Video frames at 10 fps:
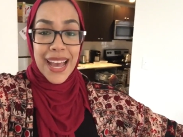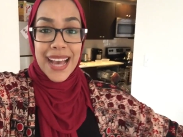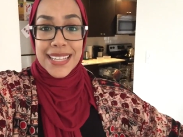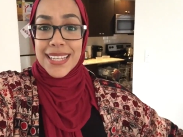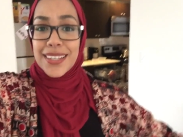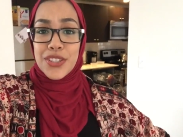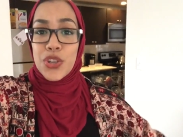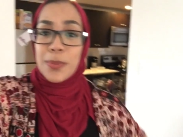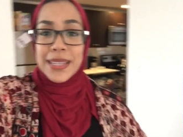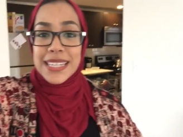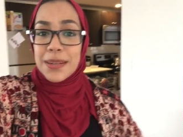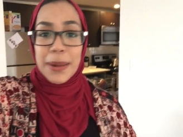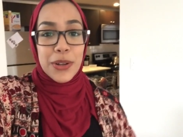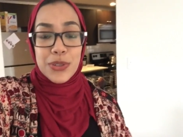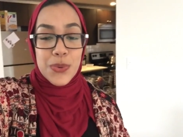as 2 months into
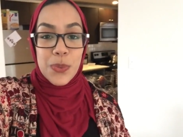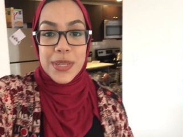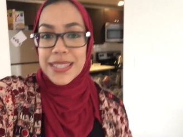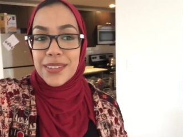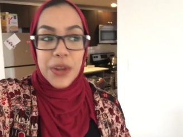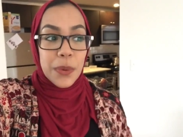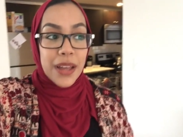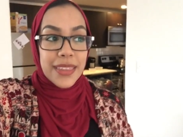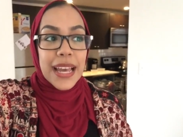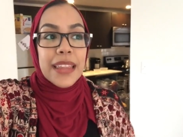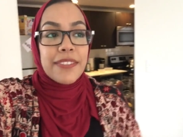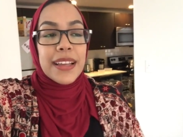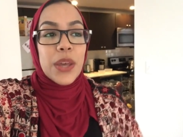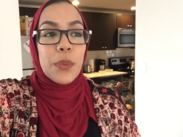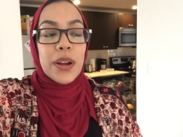medical school, we still know nothing, and the
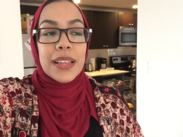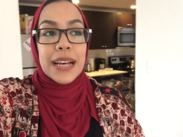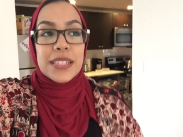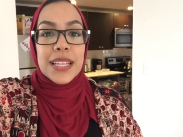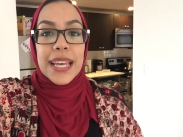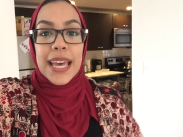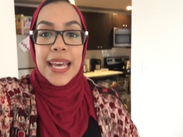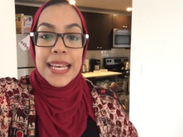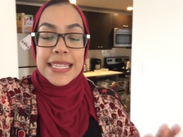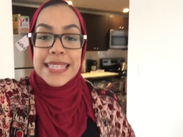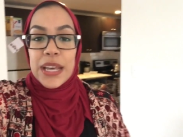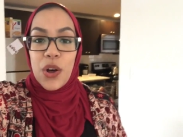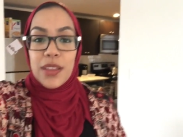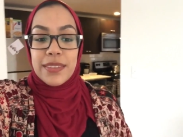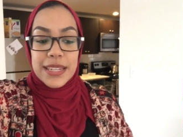fact that we're allowed to like see
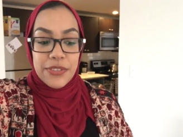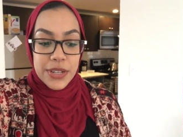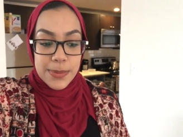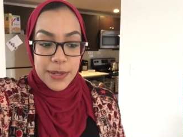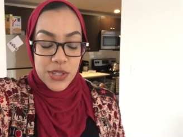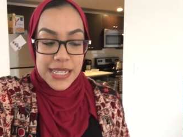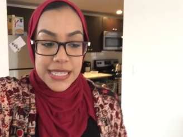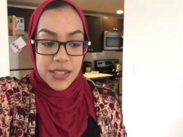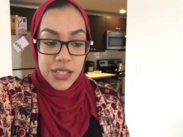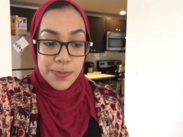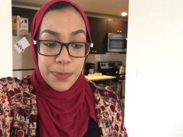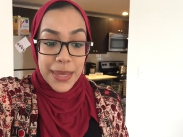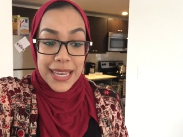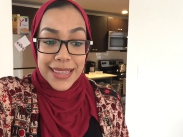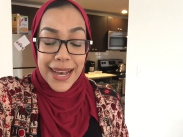all of the different specialties and just
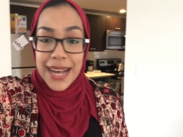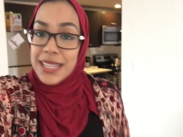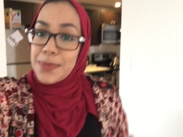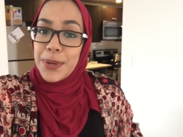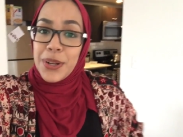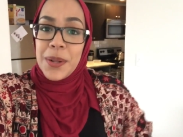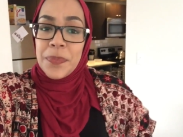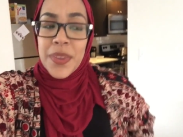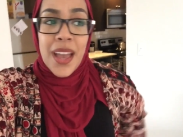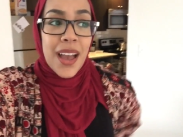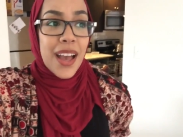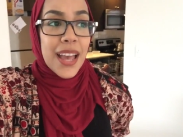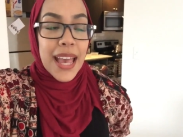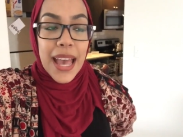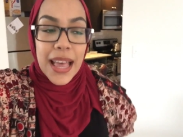be in the hospital,
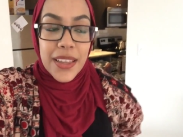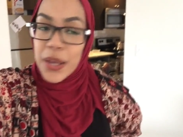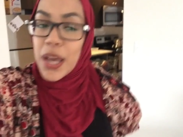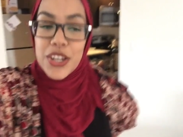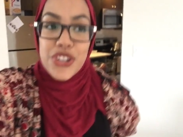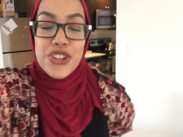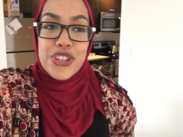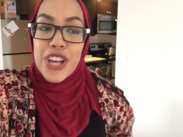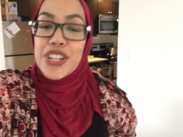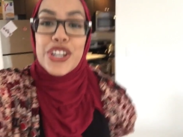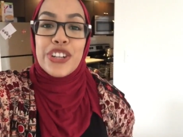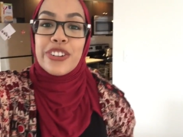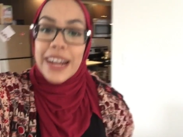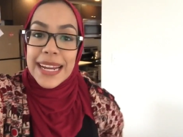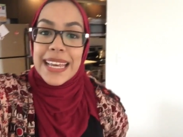like such a
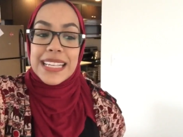great